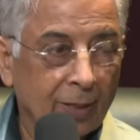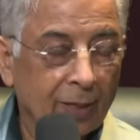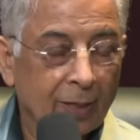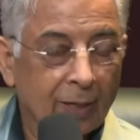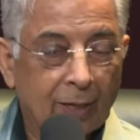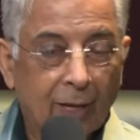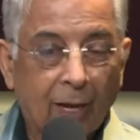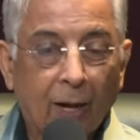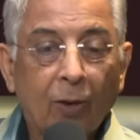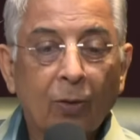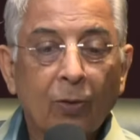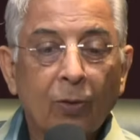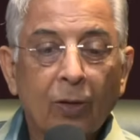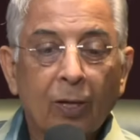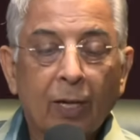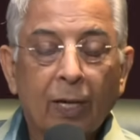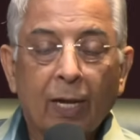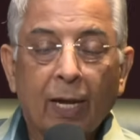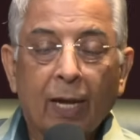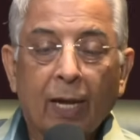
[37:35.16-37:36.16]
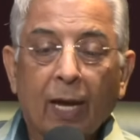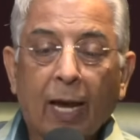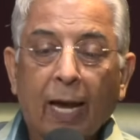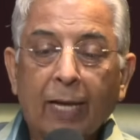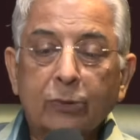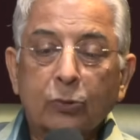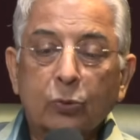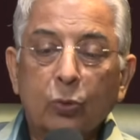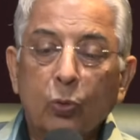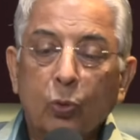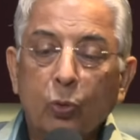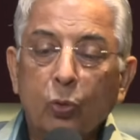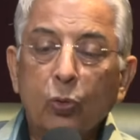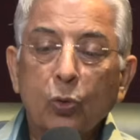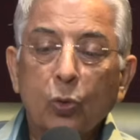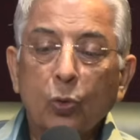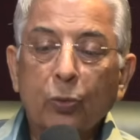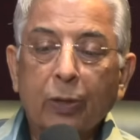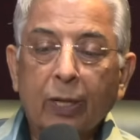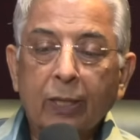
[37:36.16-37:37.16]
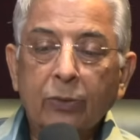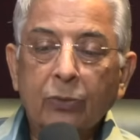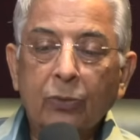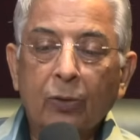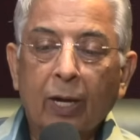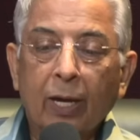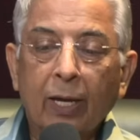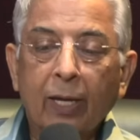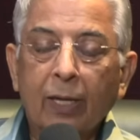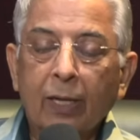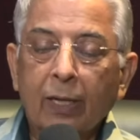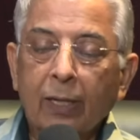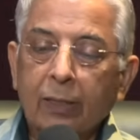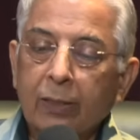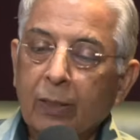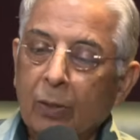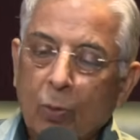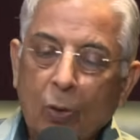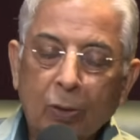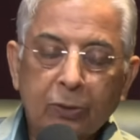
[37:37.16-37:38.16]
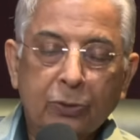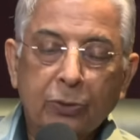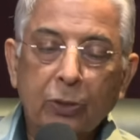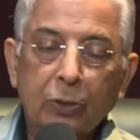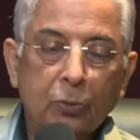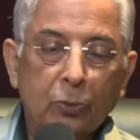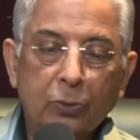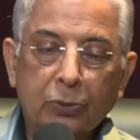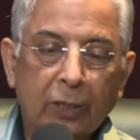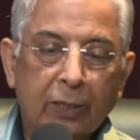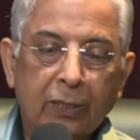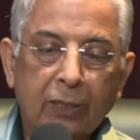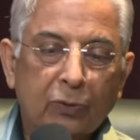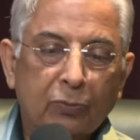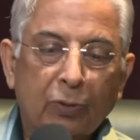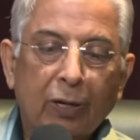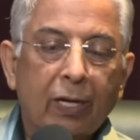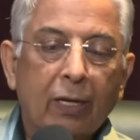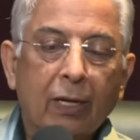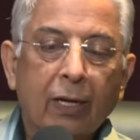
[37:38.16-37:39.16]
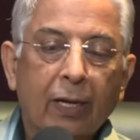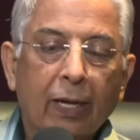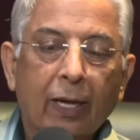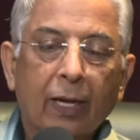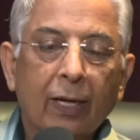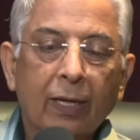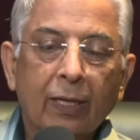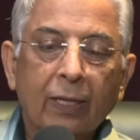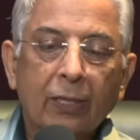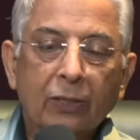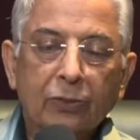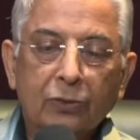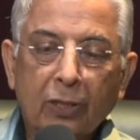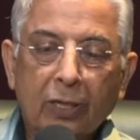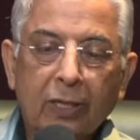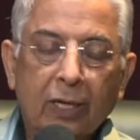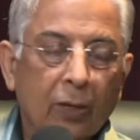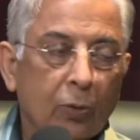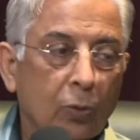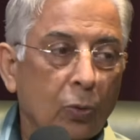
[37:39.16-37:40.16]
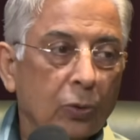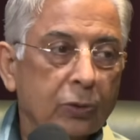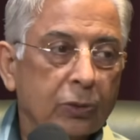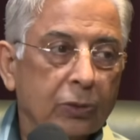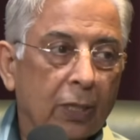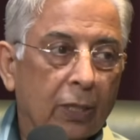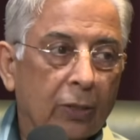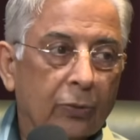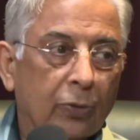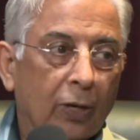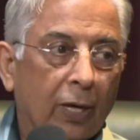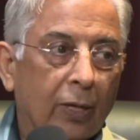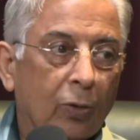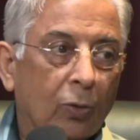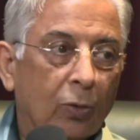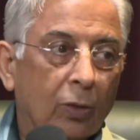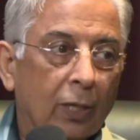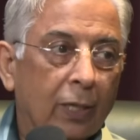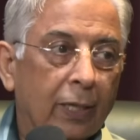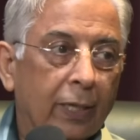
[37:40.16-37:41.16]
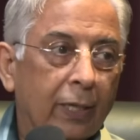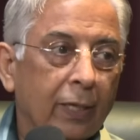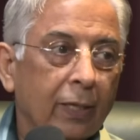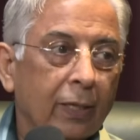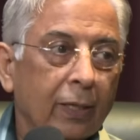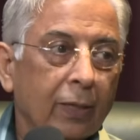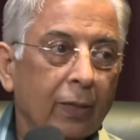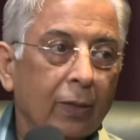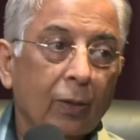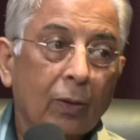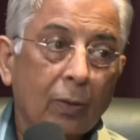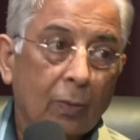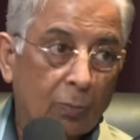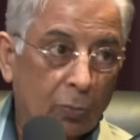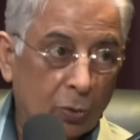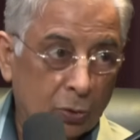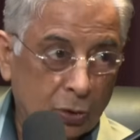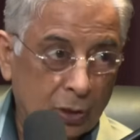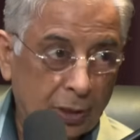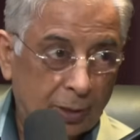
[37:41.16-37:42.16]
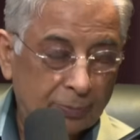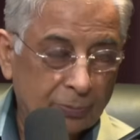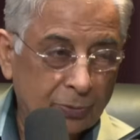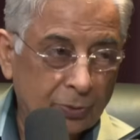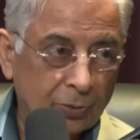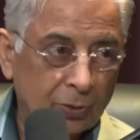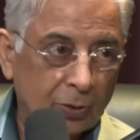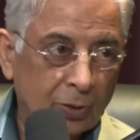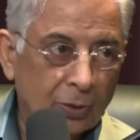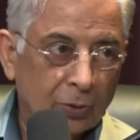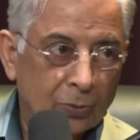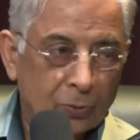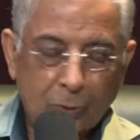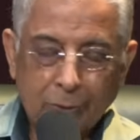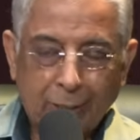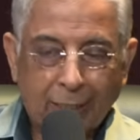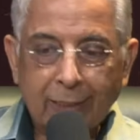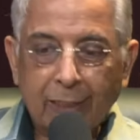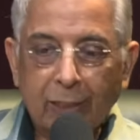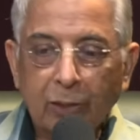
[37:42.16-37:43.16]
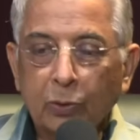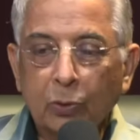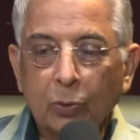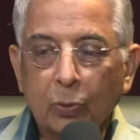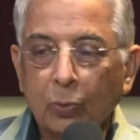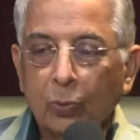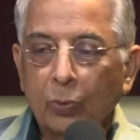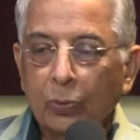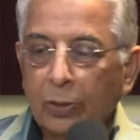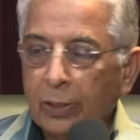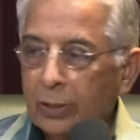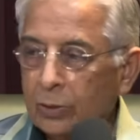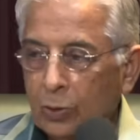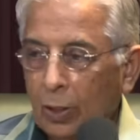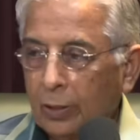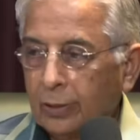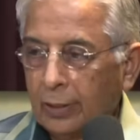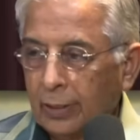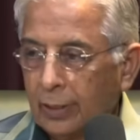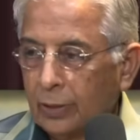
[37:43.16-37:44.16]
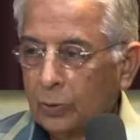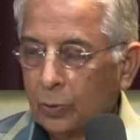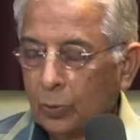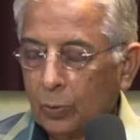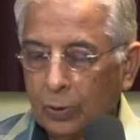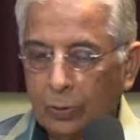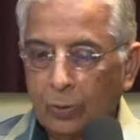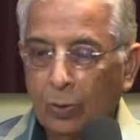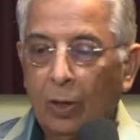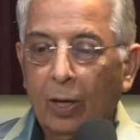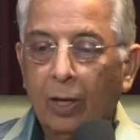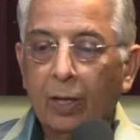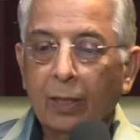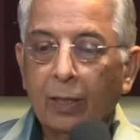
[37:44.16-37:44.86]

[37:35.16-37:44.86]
Now, as to who you can try, the Constitution is very clear. Sharia courts can try only Muslims. So that issue is not an issue at all.